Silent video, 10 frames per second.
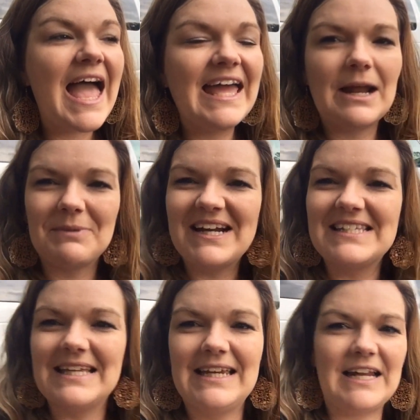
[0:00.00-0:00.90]
And I'm kind
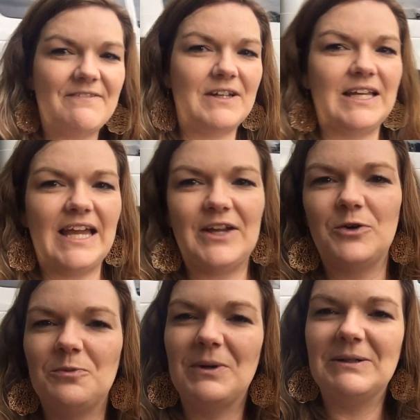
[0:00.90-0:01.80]
of sitting at a funny
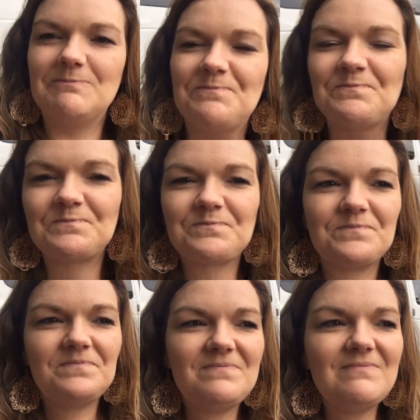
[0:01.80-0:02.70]
angle, but
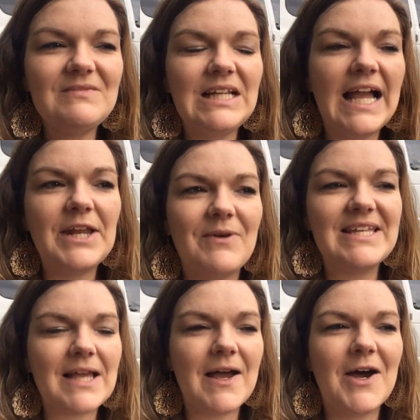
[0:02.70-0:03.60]

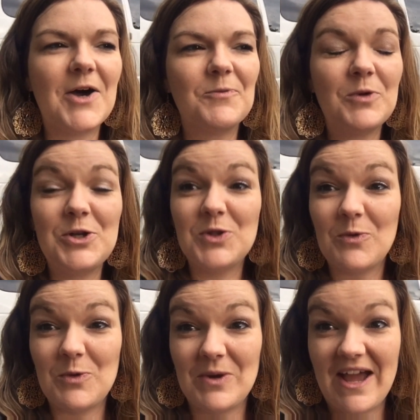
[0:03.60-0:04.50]
anyways, um, we knew
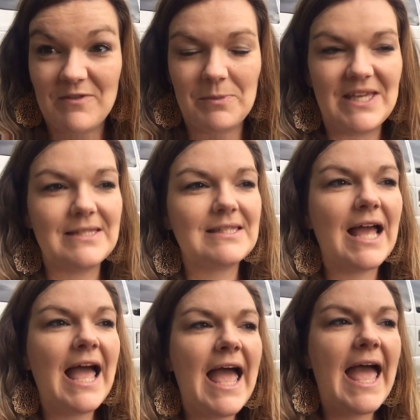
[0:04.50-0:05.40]
that we would have a beast,
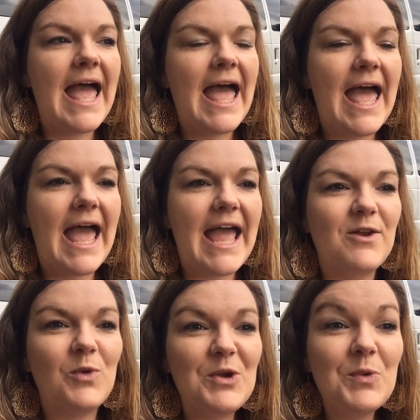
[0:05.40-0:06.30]

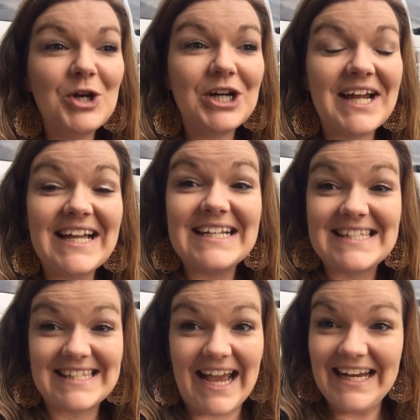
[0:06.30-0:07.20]
and we were
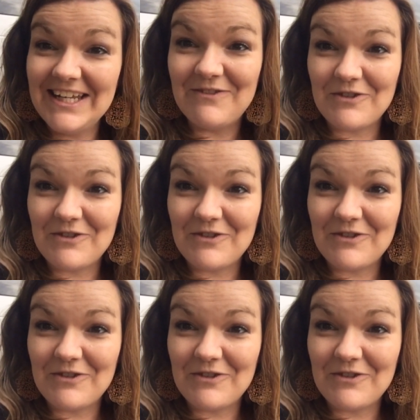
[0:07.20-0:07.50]
excited